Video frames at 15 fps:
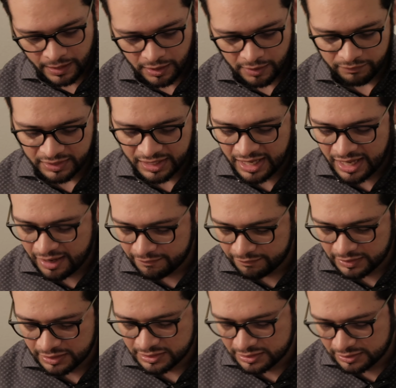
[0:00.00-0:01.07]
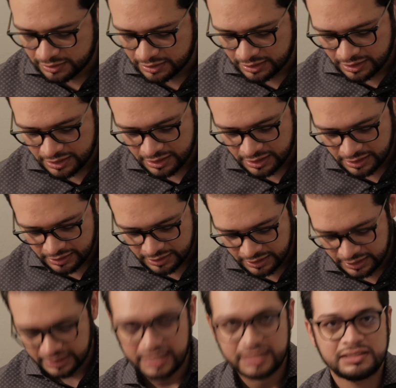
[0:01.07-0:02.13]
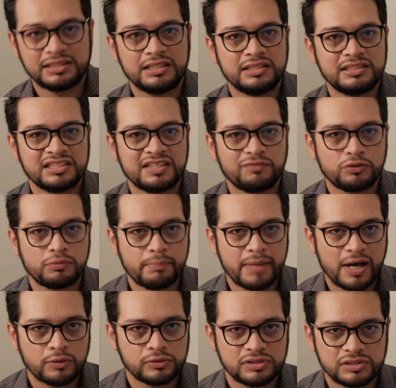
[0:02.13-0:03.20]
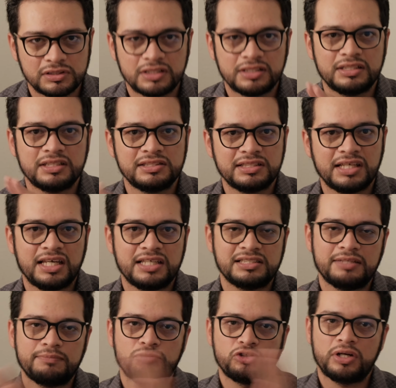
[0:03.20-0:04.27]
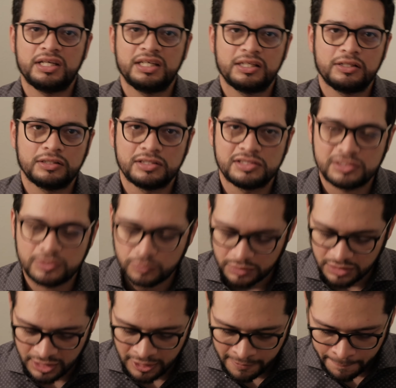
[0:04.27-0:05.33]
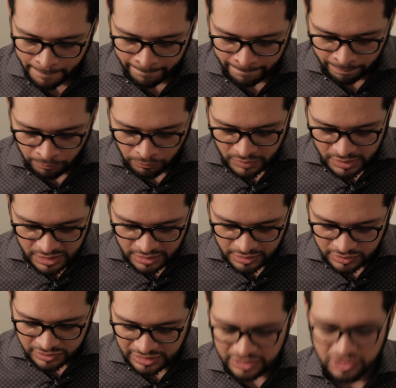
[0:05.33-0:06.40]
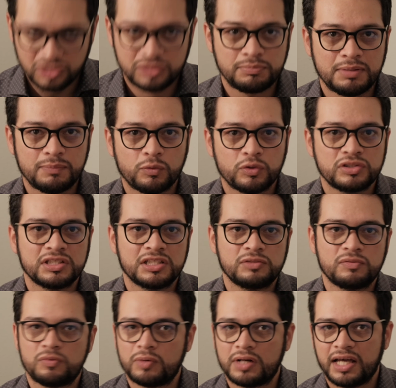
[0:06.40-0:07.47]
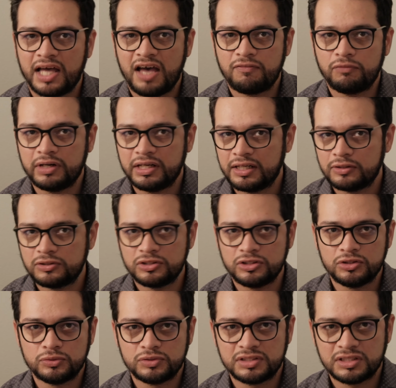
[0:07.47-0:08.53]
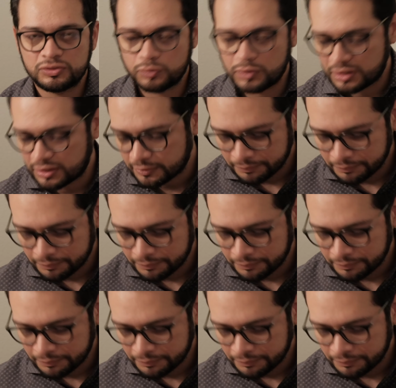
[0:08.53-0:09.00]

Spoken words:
They have this lens in several mounts. In this case, I'm trying it on the Sony because that just made more sense with what I have right now to use this one.